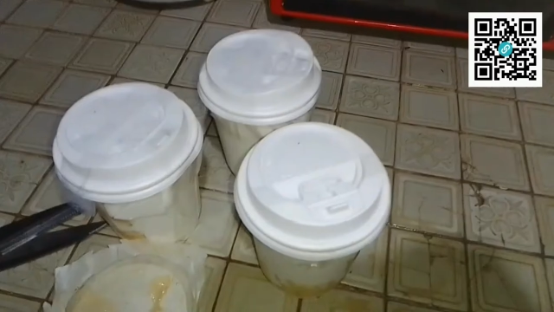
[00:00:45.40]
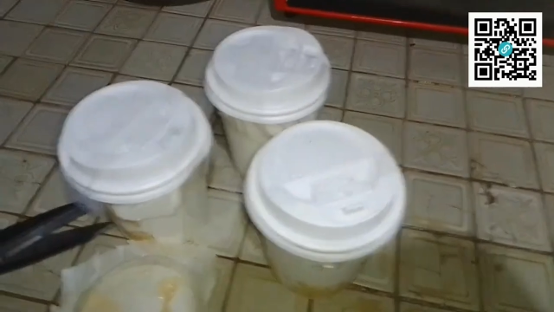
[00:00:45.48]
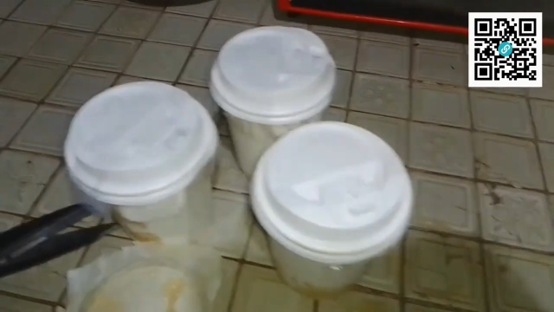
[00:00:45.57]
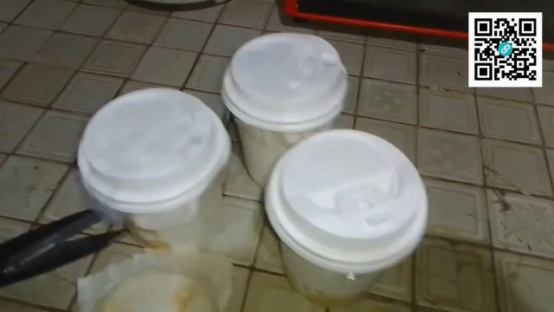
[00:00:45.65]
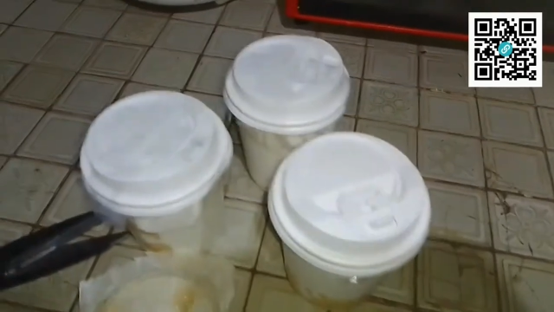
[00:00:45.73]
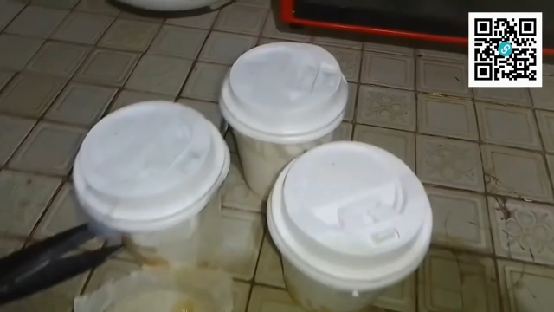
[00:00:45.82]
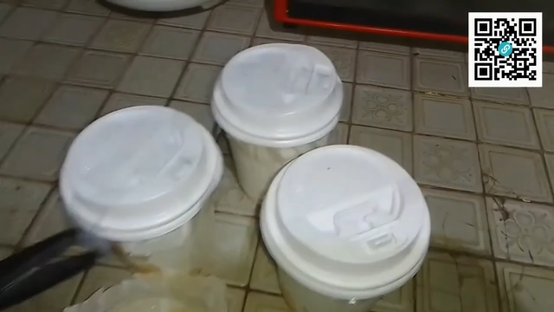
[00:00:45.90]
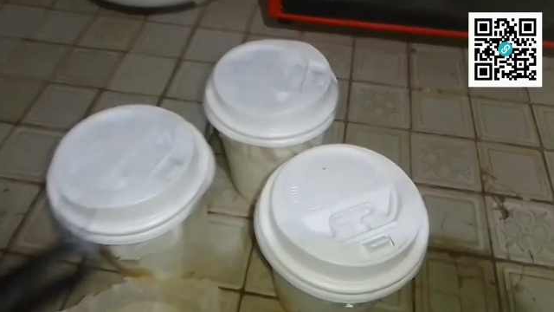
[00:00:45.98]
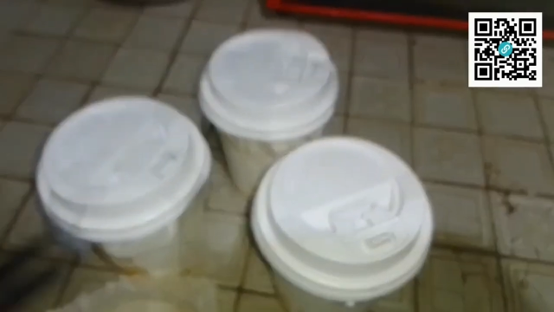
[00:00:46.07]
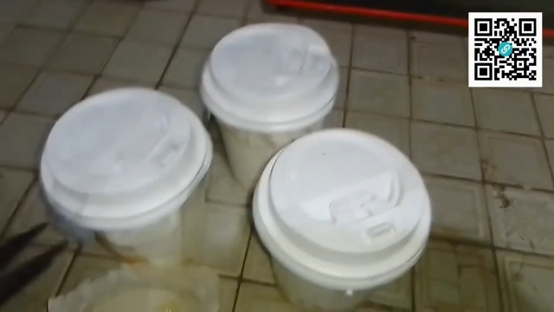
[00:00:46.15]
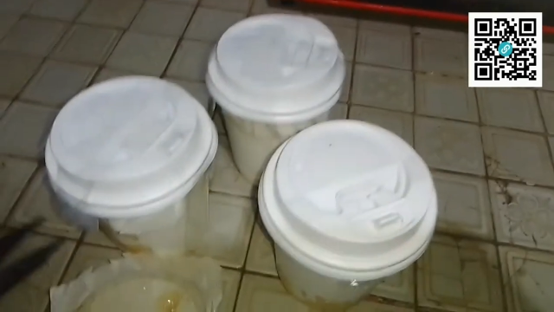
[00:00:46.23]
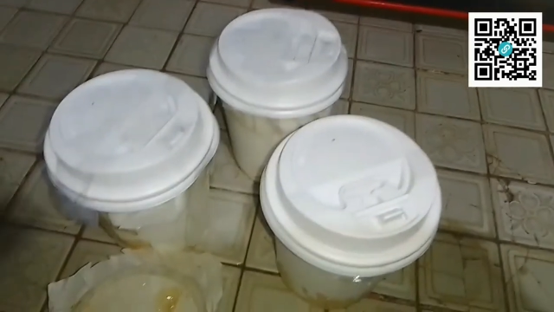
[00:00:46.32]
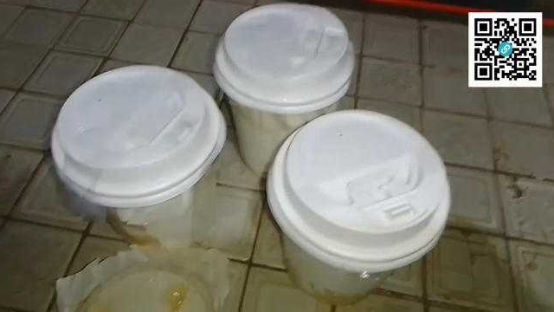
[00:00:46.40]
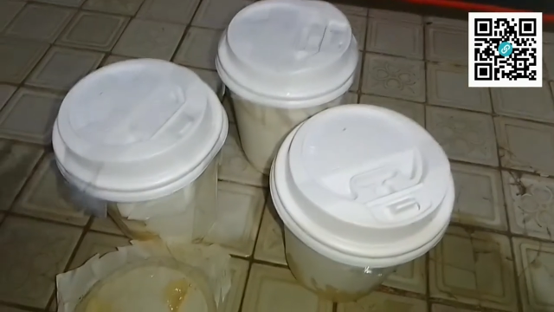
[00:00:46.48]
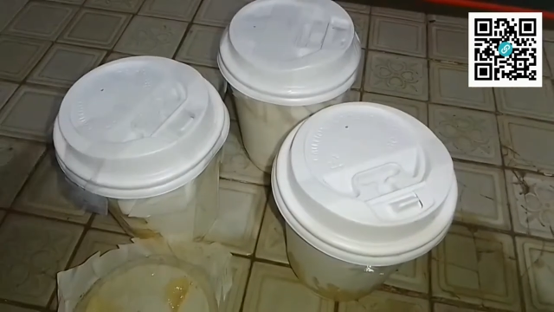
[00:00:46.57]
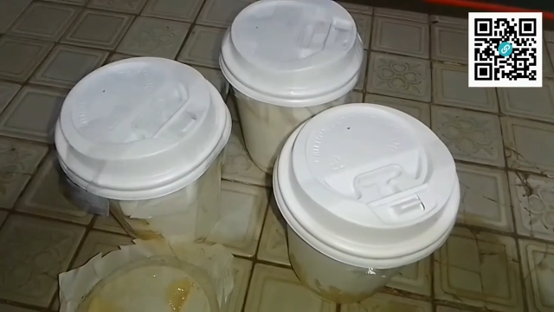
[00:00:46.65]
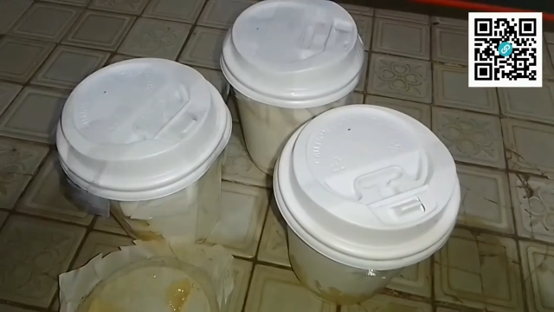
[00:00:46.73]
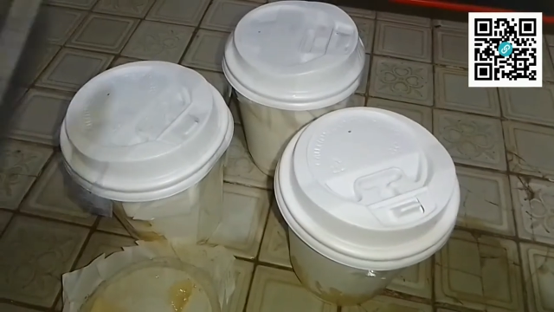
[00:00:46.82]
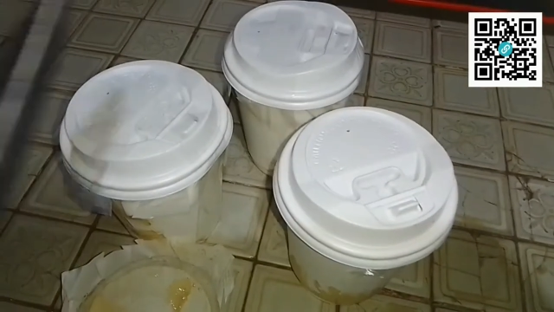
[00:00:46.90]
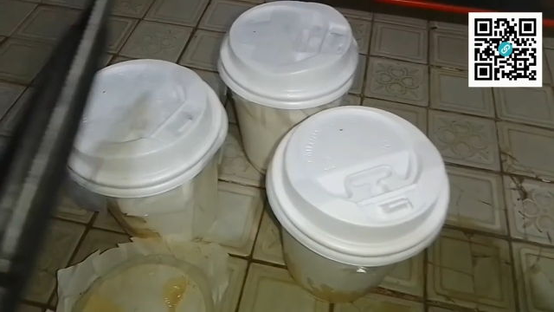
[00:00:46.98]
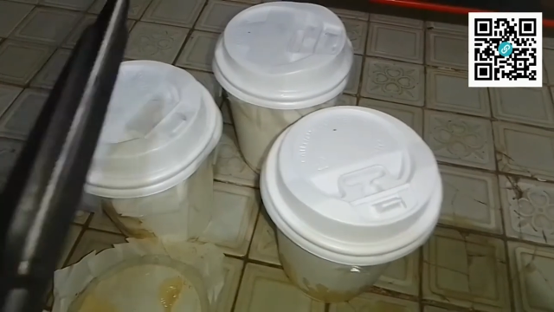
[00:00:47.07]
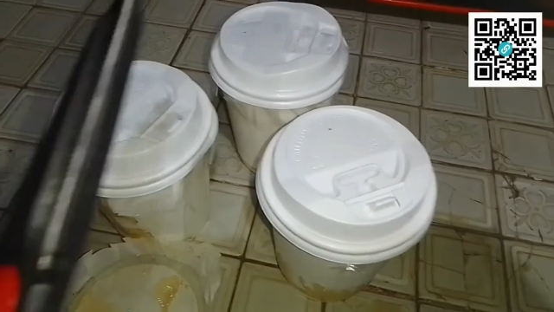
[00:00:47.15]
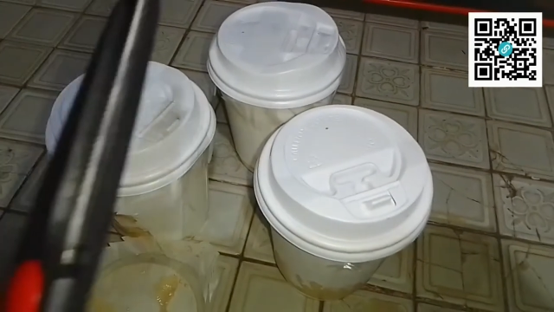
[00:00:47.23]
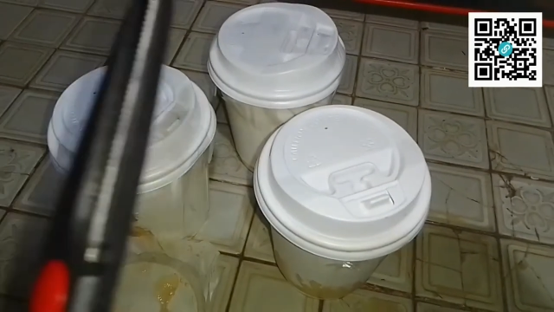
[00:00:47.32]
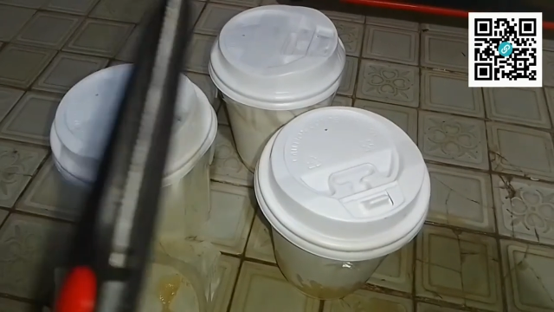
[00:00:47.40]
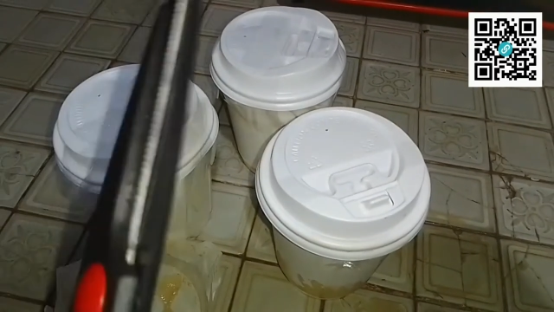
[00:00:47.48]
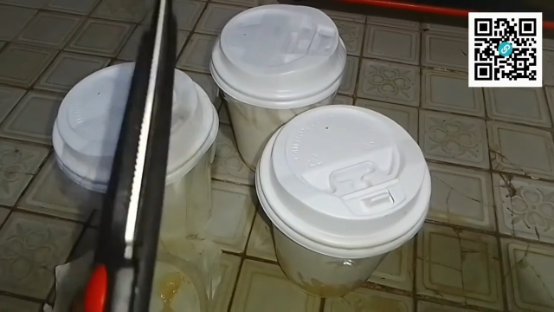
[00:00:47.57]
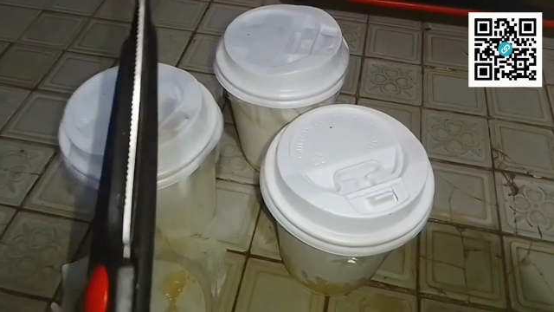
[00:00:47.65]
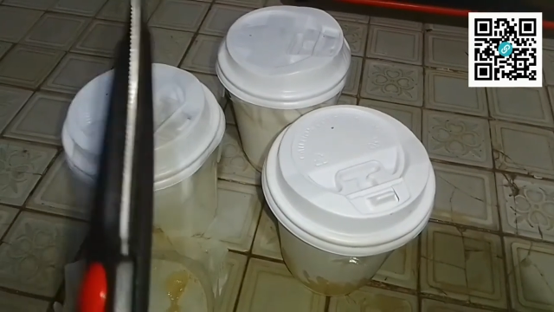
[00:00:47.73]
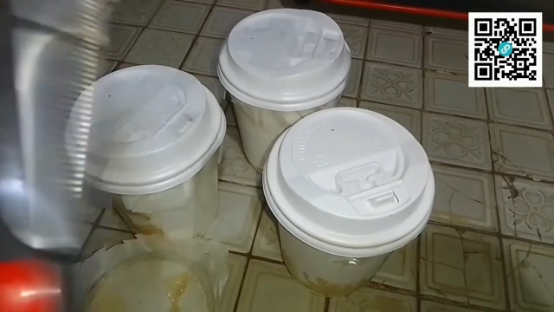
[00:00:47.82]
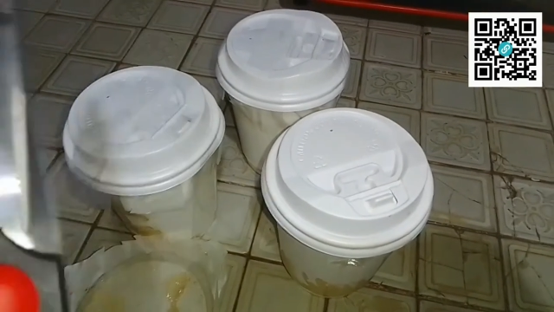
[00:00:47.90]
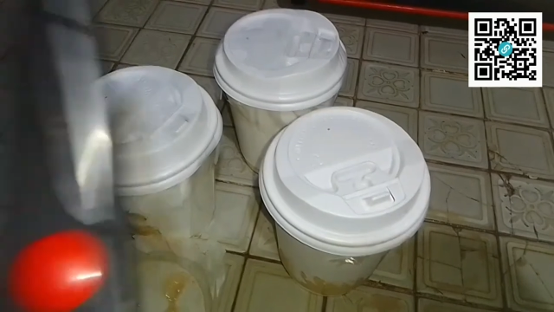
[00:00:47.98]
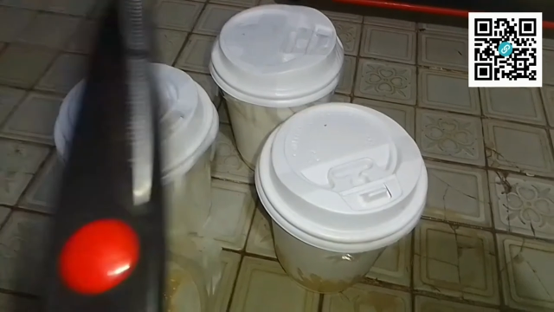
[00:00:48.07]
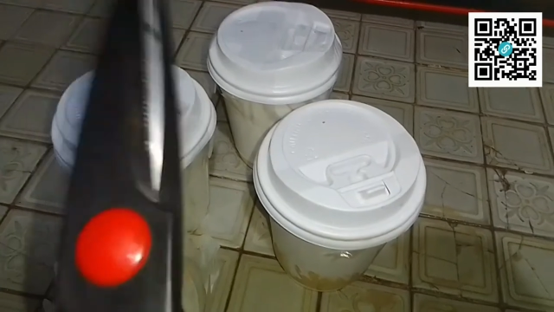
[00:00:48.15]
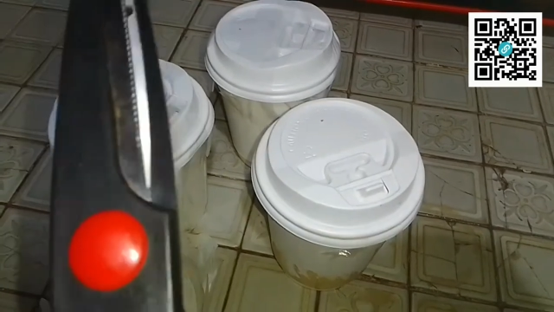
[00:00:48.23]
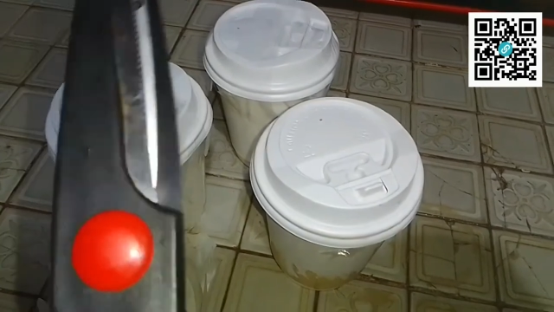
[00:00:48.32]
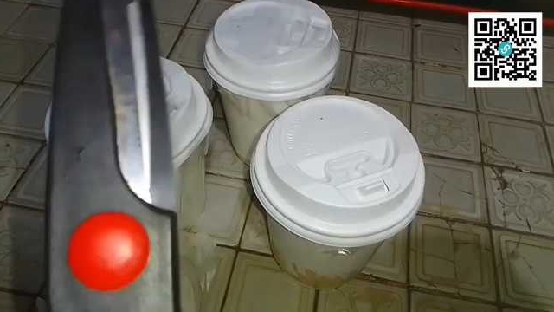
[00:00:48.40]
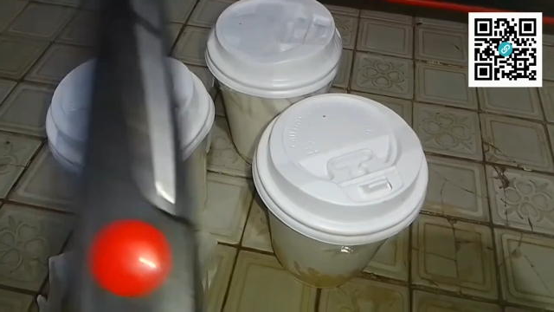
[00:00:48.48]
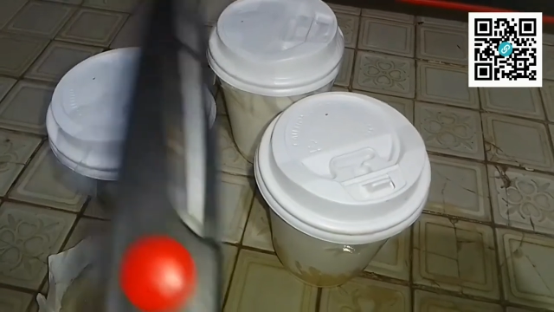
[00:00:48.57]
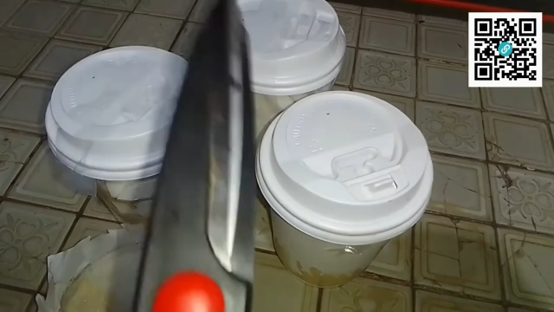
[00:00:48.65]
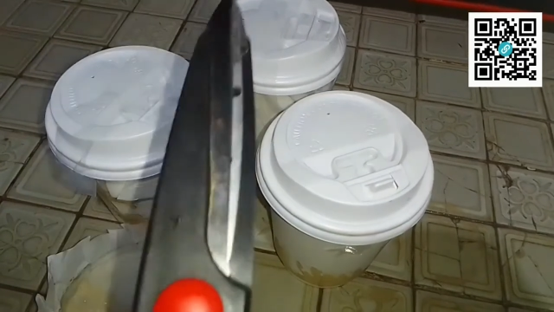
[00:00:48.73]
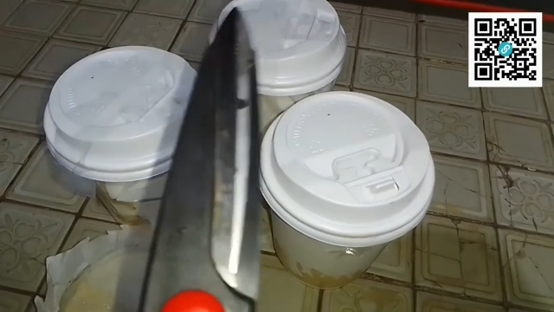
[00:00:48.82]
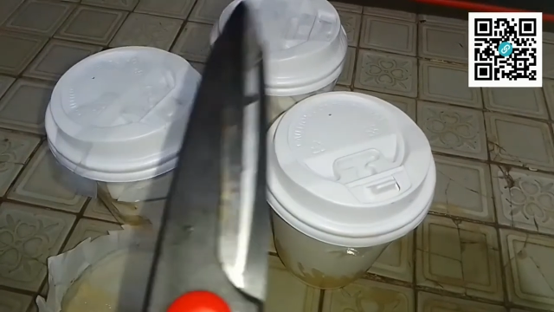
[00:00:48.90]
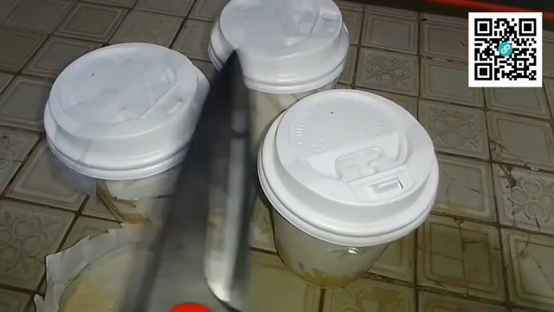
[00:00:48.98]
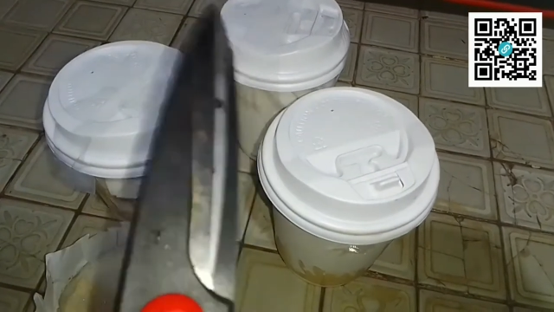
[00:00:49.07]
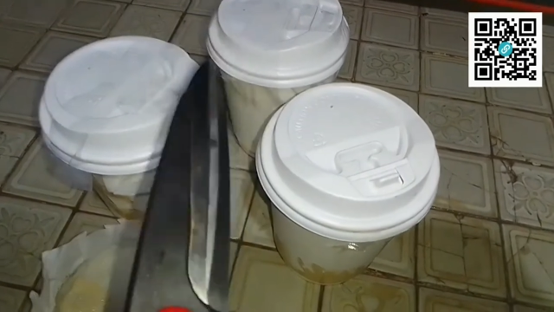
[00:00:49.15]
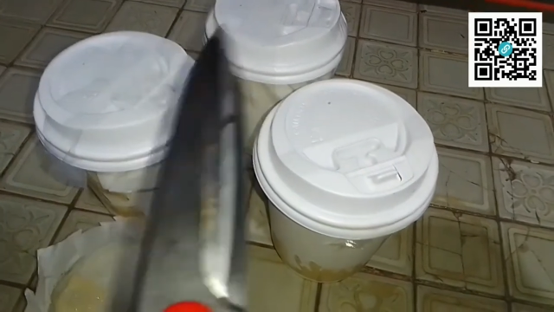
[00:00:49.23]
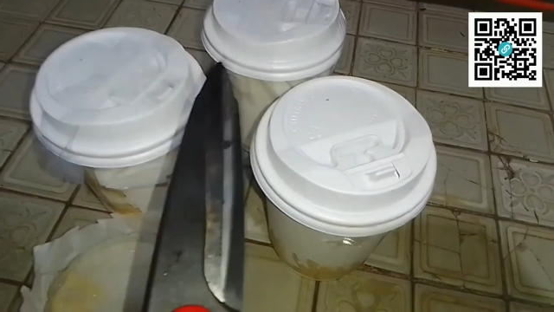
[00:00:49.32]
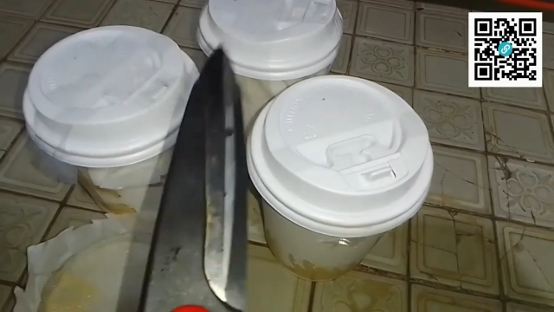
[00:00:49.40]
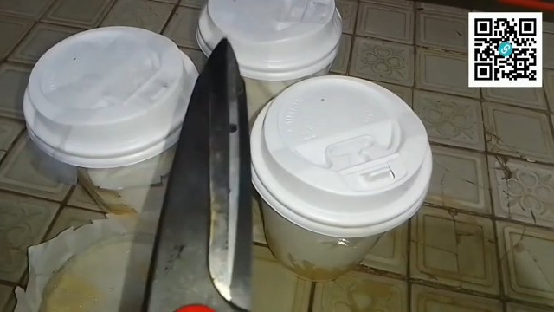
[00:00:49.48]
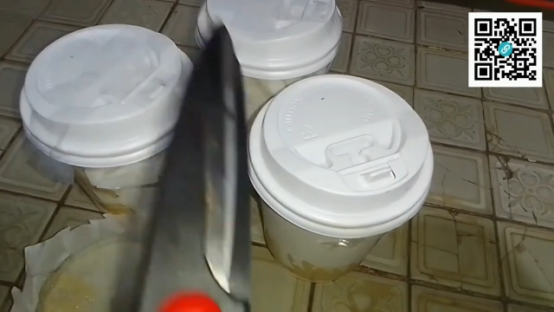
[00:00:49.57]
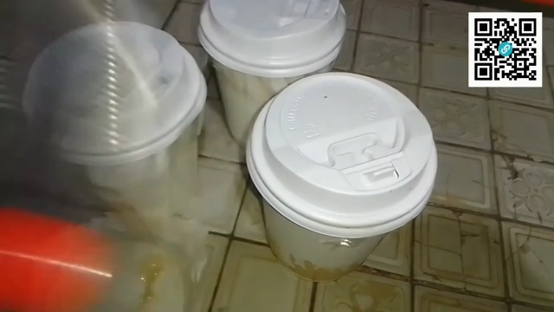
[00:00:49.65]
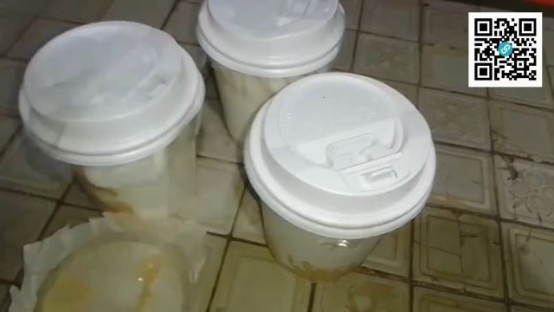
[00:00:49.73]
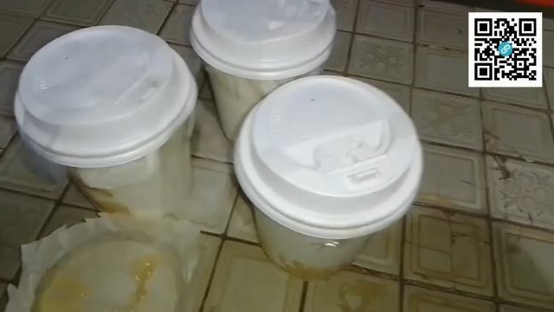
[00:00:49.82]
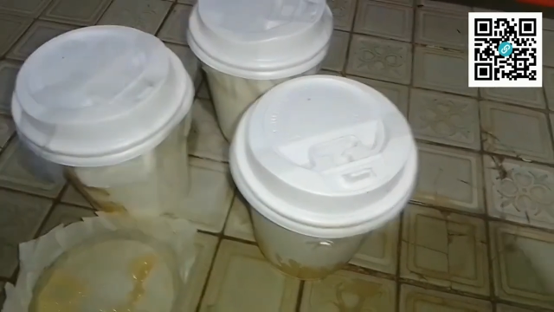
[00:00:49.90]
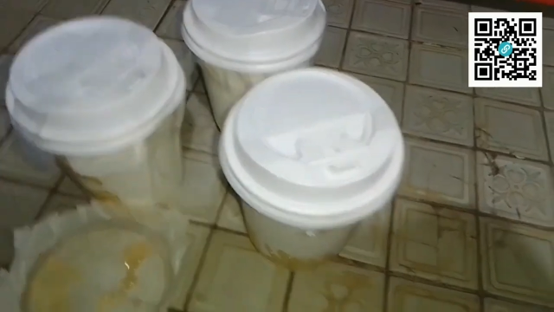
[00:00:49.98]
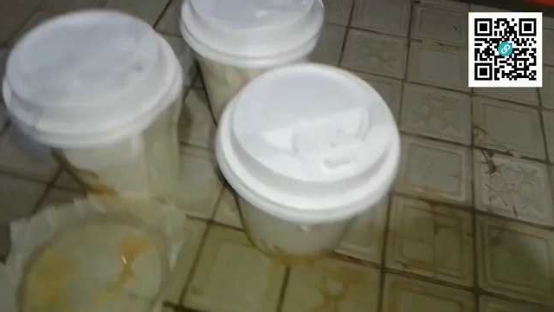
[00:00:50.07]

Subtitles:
No face is visible, so there are no lips to read.